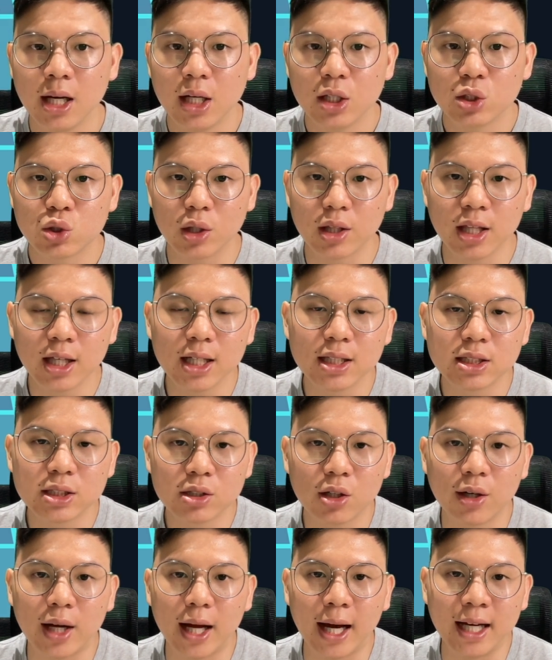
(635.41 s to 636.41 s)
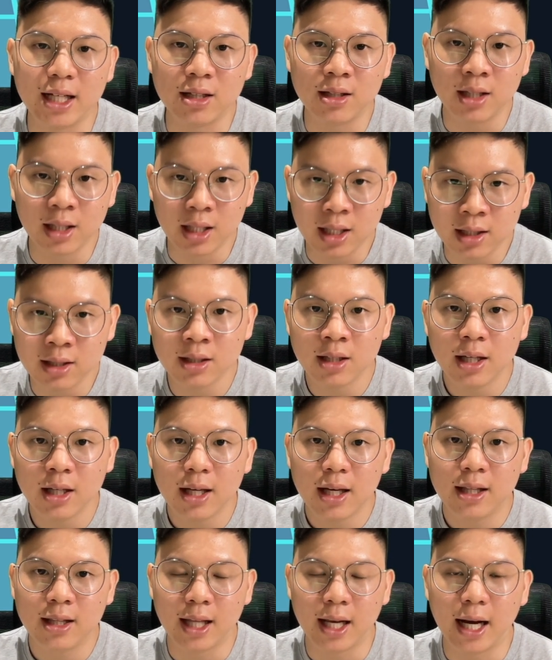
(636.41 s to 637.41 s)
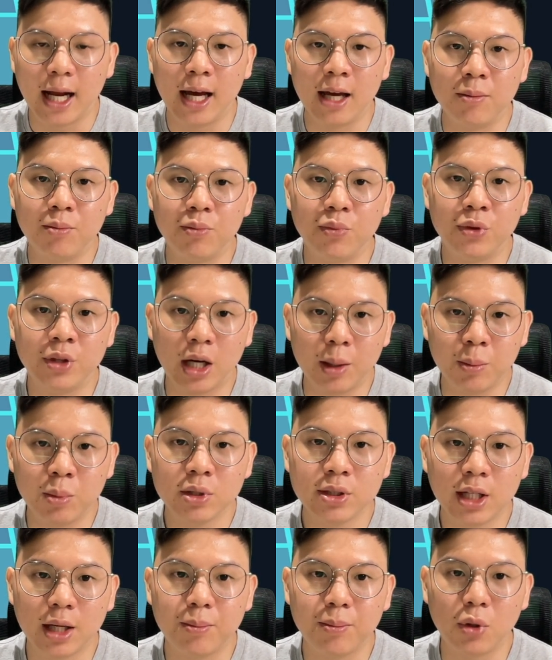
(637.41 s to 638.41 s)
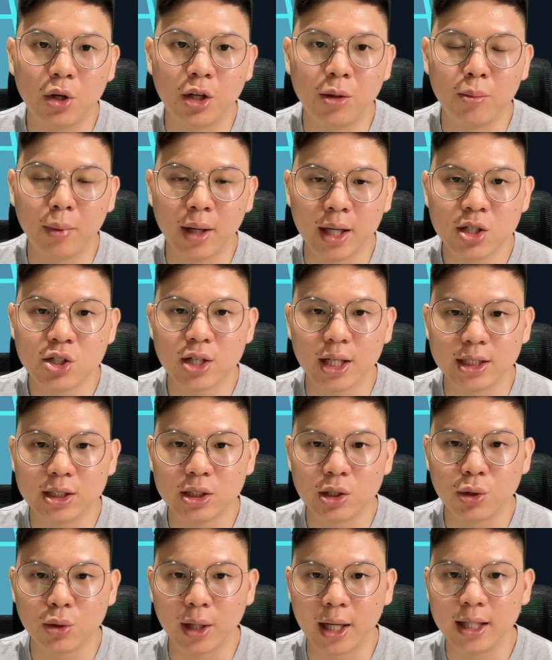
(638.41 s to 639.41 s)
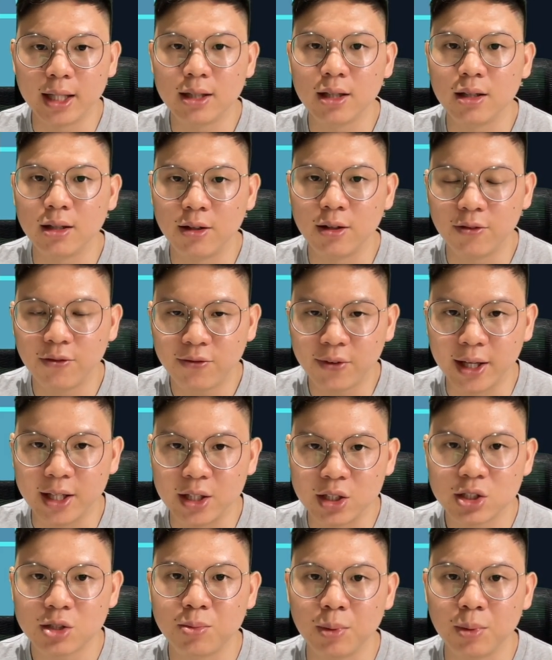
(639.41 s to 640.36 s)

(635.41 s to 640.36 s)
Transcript: So I think it's not ideal that I'm doubled up on Manchester United defense,